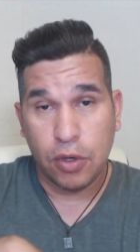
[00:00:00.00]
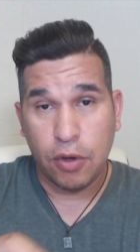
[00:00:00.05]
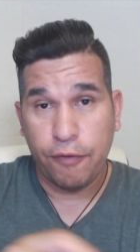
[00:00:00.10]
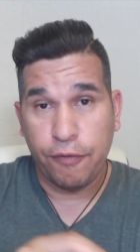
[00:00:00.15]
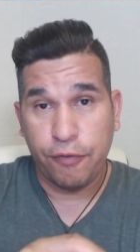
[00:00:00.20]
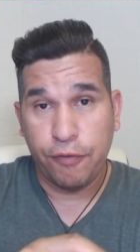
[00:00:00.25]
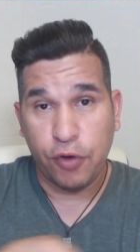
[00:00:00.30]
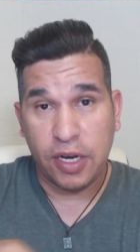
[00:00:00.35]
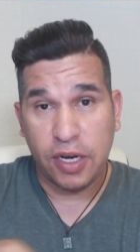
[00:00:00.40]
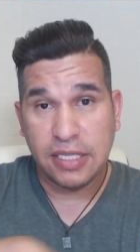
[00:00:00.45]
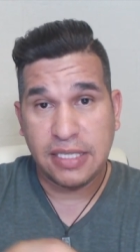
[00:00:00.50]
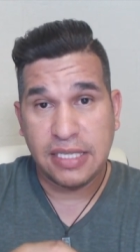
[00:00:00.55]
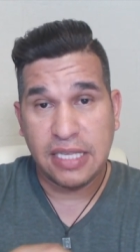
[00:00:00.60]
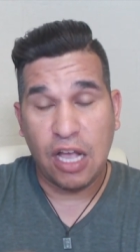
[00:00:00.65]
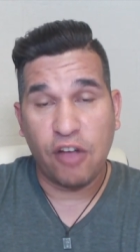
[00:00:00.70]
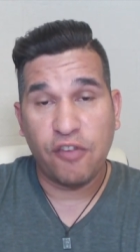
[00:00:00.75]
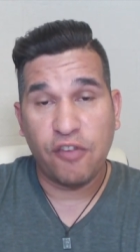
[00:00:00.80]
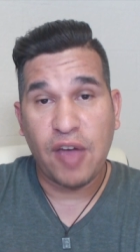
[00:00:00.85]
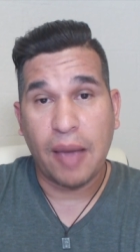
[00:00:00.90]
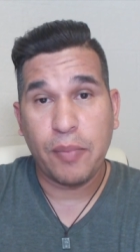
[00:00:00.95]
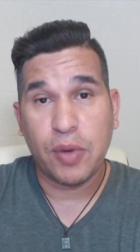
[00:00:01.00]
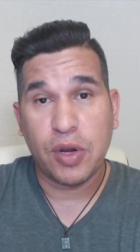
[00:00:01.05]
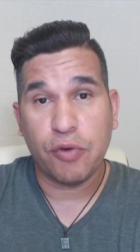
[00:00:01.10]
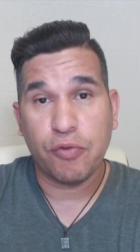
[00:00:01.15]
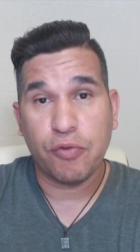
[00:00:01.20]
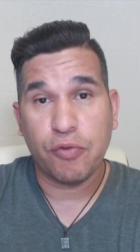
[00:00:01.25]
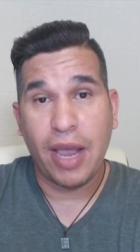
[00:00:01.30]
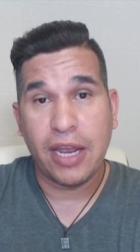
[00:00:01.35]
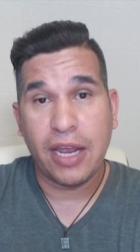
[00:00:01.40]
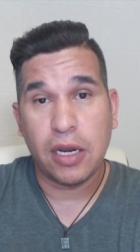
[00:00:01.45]
foot itself, I'm gonna
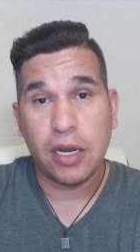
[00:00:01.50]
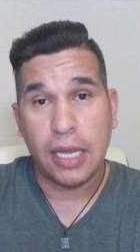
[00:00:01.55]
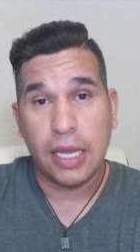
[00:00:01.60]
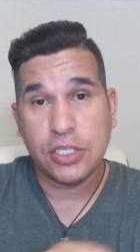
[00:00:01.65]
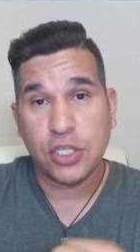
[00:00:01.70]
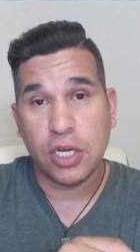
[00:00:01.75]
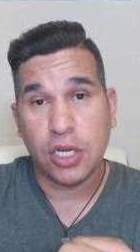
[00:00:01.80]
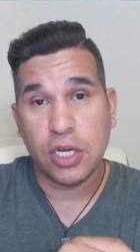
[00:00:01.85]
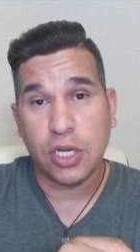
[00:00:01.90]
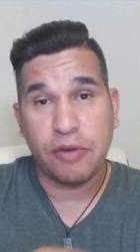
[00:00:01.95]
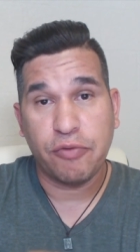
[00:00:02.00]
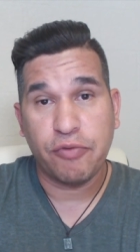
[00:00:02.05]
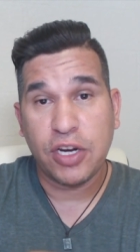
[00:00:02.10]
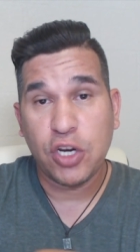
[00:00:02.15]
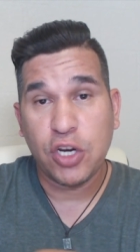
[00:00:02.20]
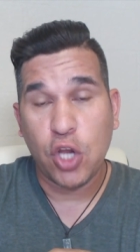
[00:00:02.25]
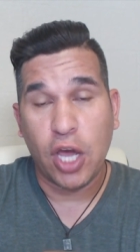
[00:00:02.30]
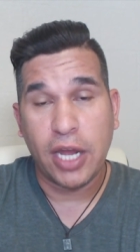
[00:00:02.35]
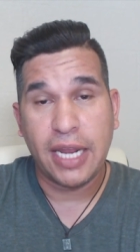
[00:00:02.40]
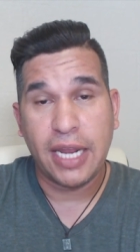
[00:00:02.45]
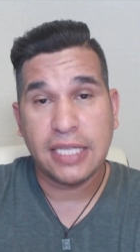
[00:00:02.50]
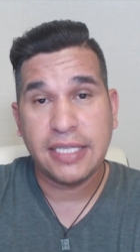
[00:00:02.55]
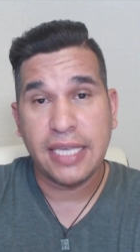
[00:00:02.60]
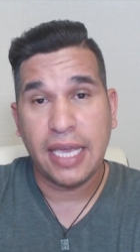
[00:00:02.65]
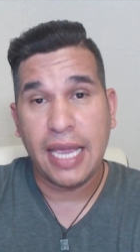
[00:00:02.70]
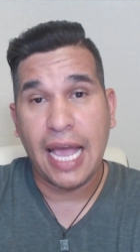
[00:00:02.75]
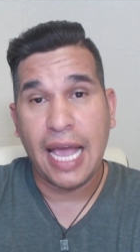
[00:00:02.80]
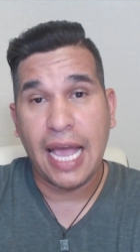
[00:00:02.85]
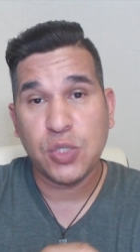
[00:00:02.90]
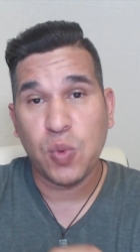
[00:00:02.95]
write, it's gonna be written on it,
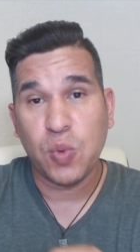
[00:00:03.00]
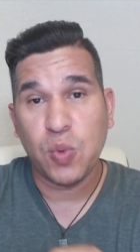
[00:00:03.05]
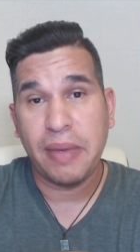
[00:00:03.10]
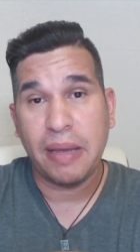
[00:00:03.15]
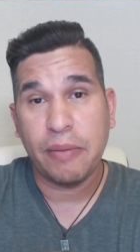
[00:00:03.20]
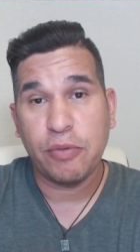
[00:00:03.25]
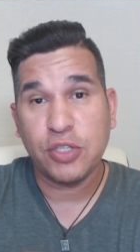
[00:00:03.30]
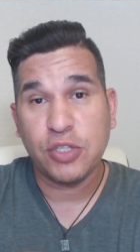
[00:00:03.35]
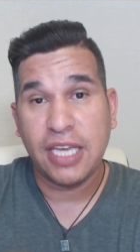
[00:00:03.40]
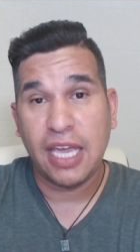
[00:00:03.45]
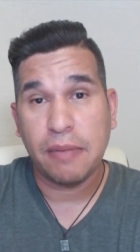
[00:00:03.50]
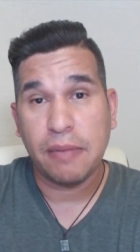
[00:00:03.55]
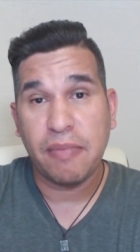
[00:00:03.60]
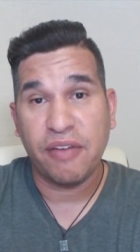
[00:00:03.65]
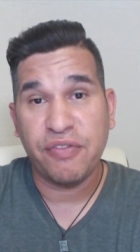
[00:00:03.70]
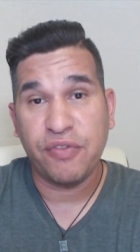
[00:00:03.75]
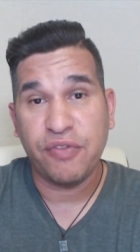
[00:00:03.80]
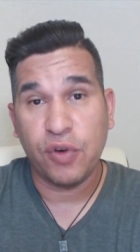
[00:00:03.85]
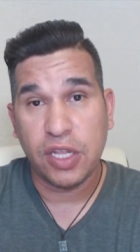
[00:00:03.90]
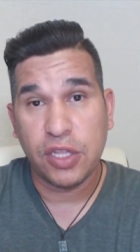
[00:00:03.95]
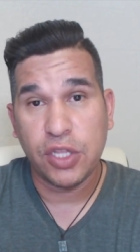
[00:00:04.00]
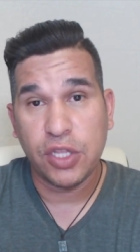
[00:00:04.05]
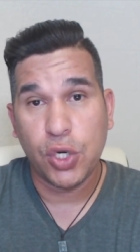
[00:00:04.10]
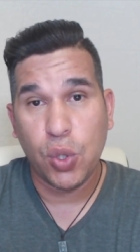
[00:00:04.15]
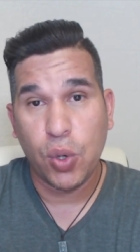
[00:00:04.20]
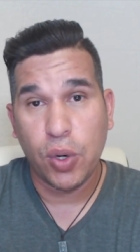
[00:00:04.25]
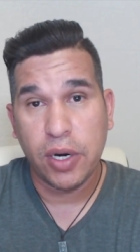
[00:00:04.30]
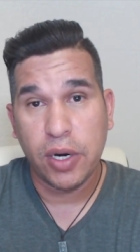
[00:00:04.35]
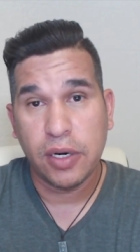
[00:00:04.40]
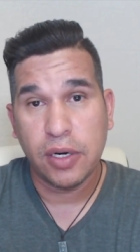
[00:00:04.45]
say, I just wanna be able to get my foot in the
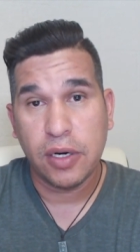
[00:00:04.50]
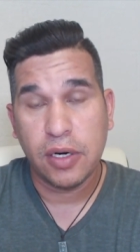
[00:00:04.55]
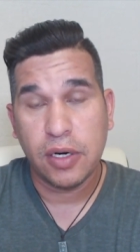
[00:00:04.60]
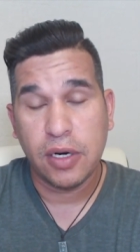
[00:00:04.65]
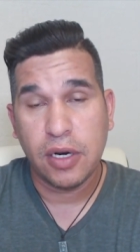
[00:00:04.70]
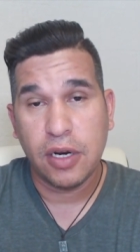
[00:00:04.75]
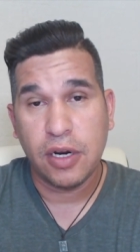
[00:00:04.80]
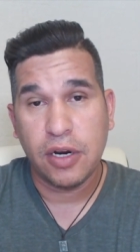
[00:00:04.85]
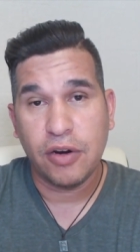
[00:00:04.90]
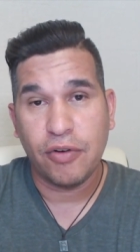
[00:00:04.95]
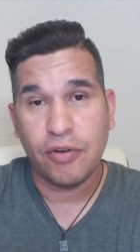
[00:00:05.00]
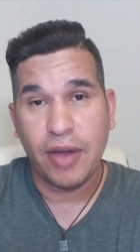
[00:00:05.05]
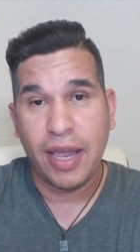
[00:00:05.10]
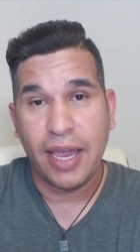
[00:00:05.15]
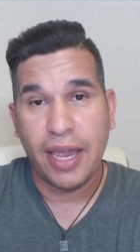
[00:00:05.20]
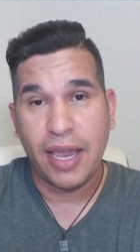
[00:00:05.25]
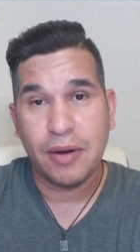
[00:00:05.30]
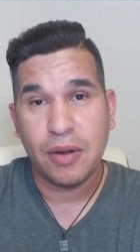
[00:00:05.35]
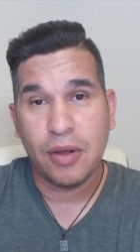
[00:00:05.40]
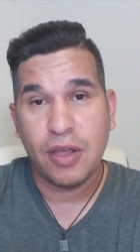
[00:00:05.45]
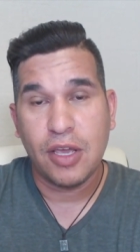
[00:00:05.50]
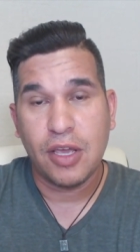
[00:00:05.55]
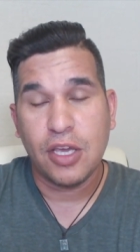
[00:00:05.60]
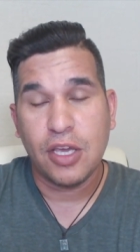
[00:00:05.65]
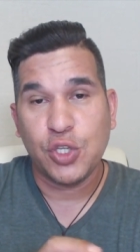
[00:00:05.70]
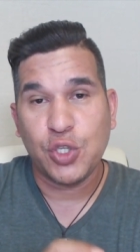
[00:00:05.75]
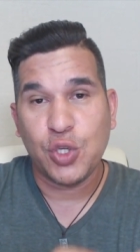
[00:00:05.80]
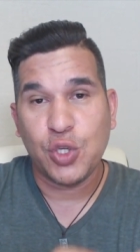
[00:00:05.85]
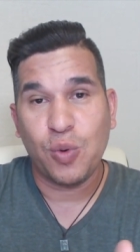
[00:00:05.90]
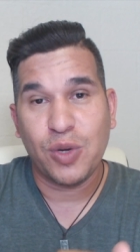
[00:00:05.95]
door, right?
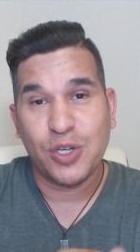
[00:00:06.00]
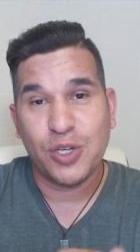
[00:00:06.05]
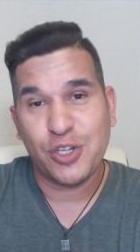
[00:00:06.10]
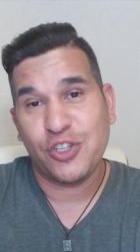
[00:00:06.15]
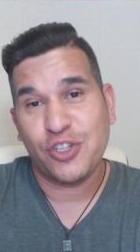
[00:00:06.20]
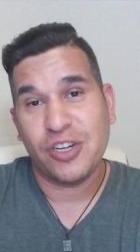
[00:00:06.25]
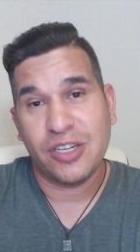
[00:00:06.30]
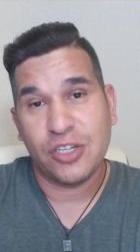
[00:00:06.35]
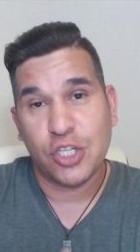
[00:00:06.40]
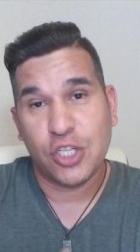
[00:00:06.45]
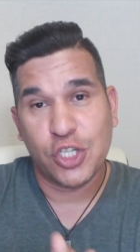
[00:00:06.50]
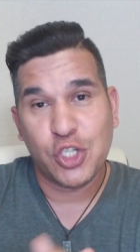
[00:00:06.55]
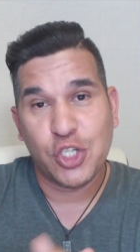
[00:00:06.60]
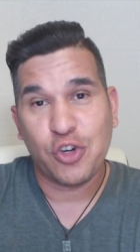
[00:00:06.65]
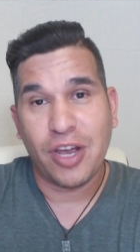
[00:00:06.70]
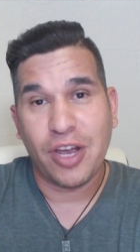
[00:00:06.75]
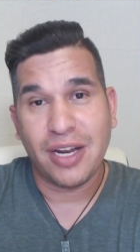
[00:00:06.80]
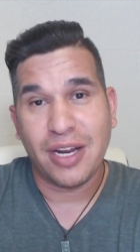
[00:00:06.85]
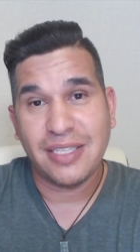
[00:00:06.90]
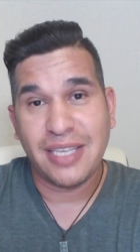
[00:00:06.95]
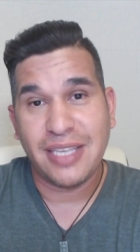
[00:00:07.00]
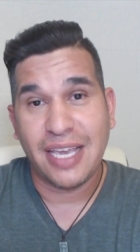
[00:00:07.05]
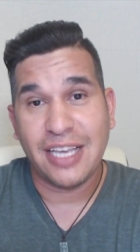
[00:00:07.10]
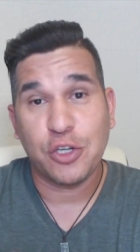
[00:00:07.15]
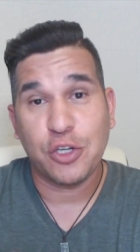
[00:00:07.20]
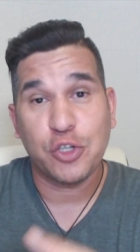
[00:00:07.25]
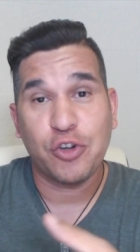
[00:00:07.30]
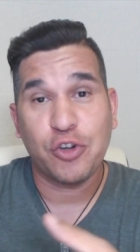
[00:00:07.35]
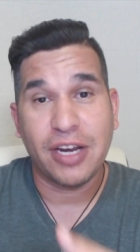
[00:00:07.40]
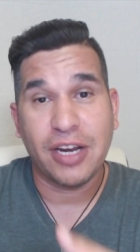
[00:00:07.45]
So what you're just trying to say is
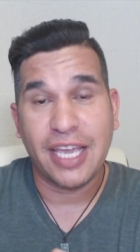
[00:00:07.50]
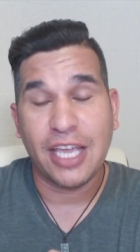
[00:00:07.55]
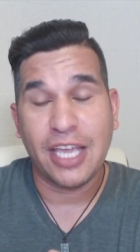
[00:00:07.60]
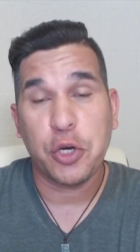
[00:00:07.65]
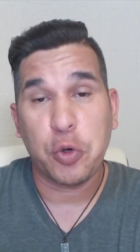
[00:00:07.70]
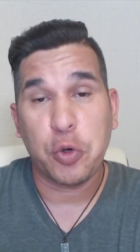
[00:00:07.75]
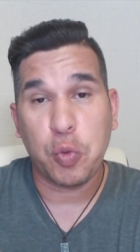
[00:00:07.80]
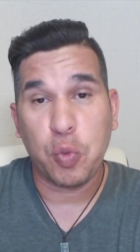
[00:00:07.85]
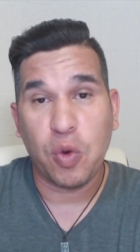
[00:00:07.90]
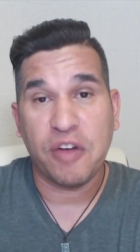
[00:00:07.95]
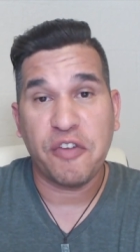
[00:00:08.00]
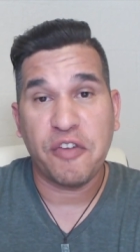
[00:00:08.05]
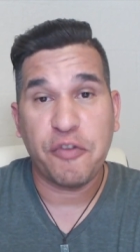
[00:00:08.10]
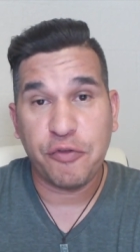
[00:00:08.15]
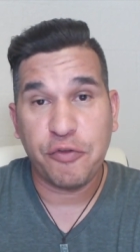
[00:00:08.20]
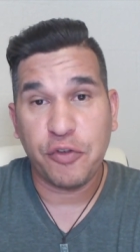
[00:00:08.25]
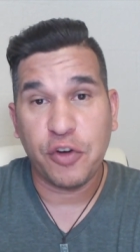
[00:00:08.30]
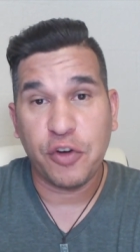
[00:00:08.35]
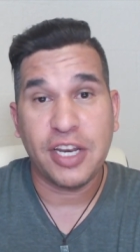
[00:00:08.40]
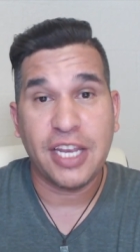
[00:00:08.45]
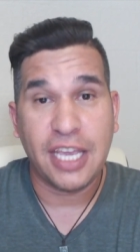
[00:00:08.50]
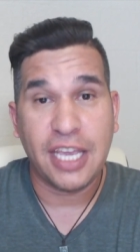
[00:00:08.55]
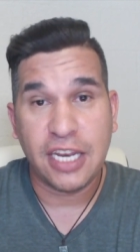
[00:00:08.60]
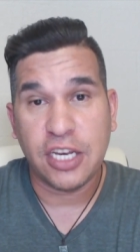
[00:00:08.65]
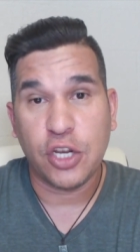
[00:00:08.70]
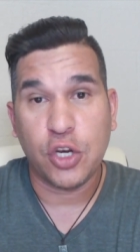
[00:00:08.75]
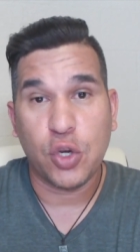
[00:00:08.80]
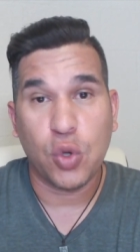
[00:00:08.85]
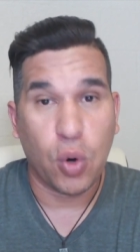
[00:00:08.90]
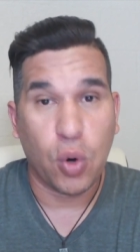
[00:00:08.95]
you're trying to get your one foot in
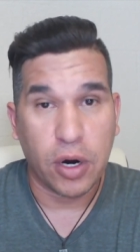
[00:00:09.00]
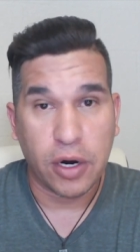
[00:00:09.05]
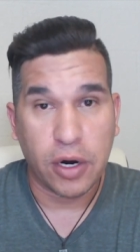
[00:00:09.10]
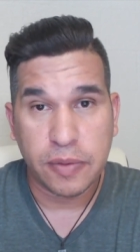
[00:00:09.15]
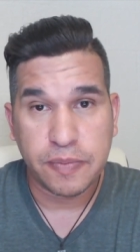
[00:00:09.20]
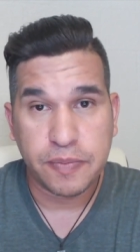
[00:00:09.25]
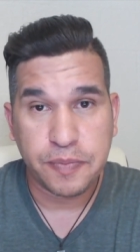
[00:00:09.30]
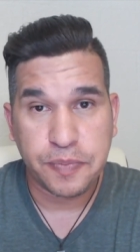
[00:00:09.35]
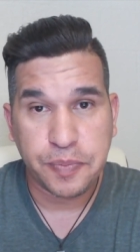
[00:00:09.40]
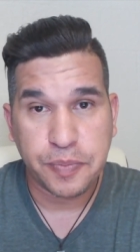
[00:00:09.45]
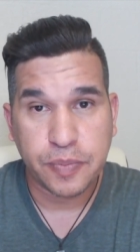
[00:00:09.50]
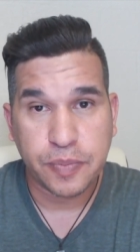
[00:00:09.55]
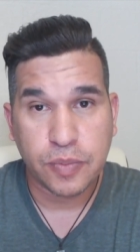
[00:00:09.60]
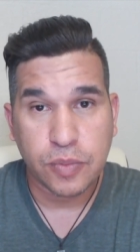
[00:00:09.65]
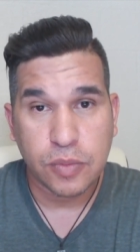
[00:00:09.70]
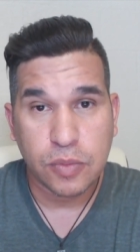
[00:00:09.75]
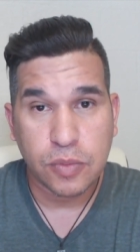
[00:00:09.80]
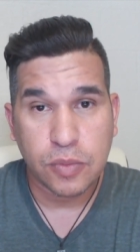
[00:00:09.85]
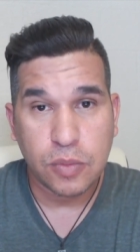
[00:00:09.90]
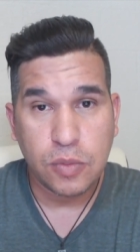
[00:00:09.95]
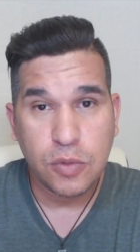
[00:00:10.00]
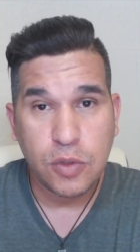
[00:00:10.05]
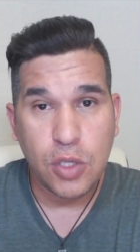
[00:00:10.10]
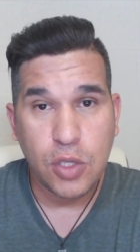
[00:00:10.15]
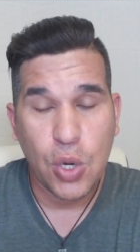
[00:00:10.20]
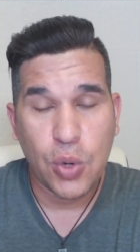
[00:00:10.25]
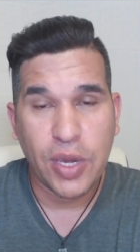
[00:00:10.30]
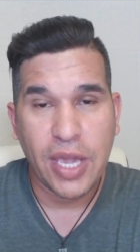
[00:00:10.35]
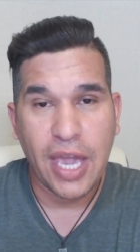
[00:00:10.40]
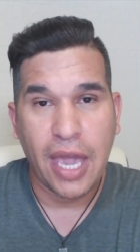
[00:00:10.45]
the door.
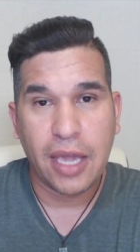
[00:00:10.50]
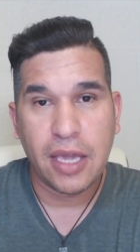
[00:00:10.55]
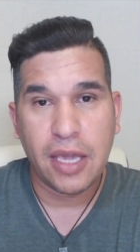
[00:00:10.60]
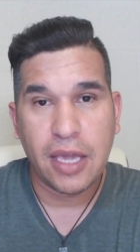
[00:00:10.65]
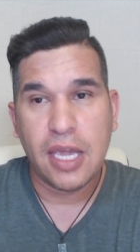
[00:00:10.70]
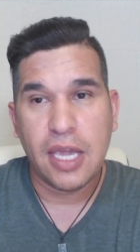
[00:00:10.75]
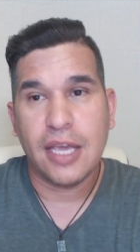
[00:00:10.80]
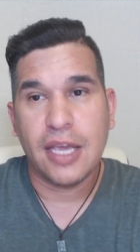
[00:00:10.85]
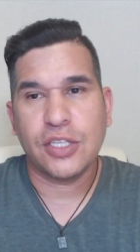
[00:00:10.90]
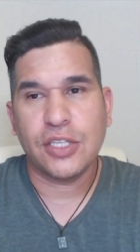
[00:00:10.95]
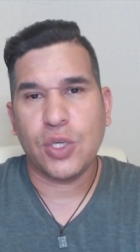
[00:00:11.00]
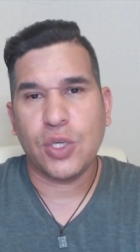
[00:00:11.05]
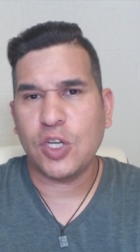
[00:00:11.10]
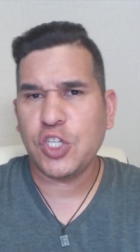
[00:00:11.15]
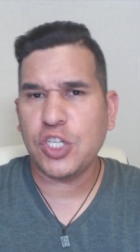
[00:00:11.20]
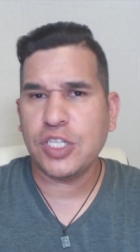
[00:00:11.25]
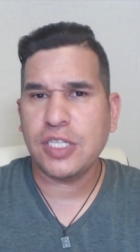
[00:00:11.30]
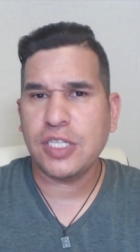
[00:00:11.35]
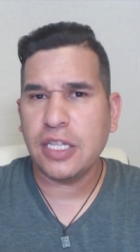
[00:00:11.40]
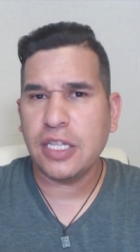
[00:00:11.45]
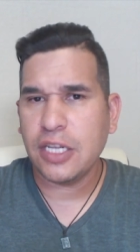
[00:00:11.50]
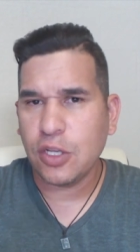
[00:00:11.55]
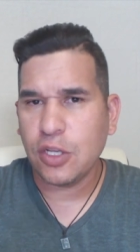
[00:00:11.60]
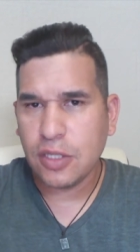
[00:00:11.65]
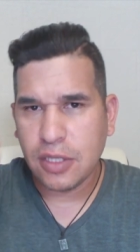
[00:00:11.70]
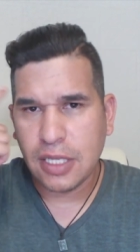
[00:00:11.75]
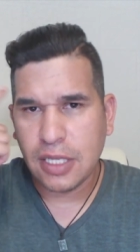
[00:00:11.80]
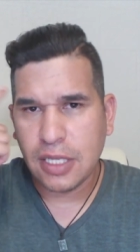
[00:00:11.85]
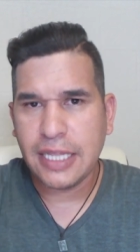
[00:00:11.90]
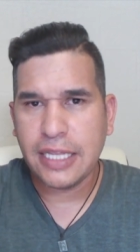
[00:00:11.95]
Okay, so it's just
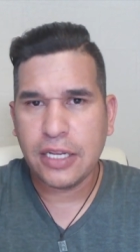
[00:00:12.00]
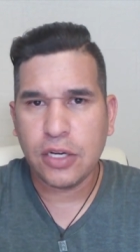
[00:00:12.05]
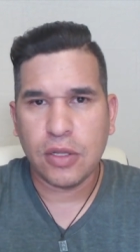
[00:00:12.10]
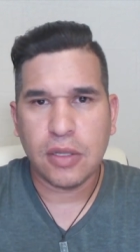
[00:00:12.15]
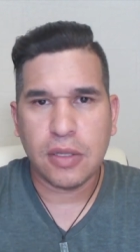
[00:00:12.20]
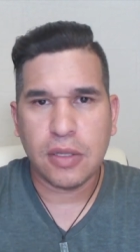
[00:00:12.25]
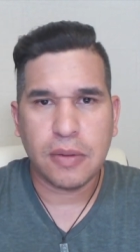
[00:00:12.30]
little